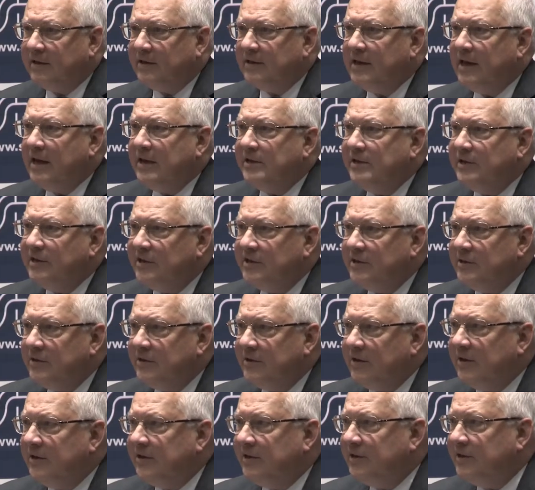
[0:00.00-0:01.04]
that
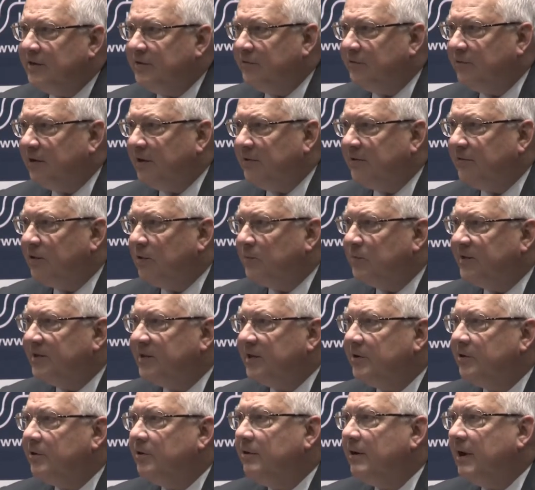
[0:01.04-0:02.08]
laïcité is different from
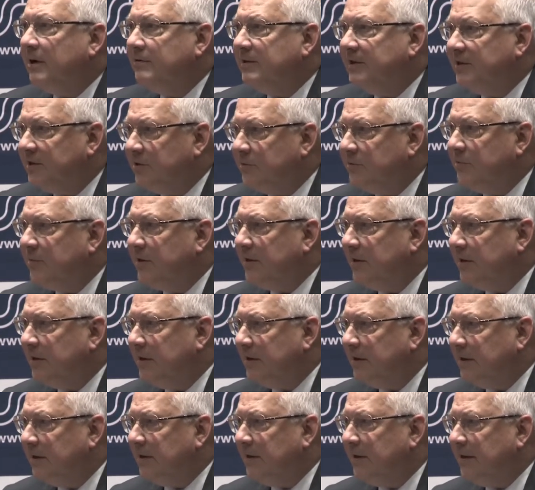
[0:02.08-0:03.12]
secularism
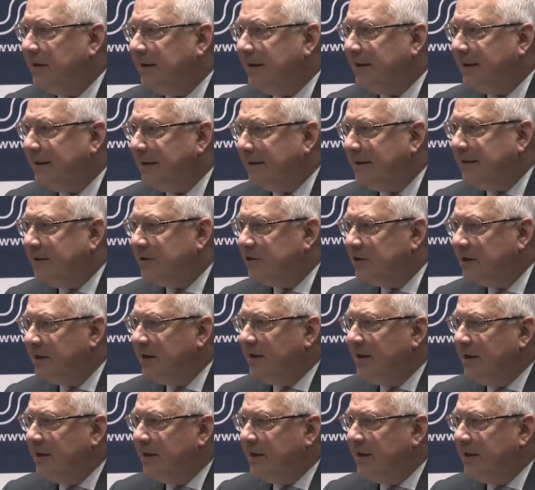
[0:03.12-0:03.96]
in English.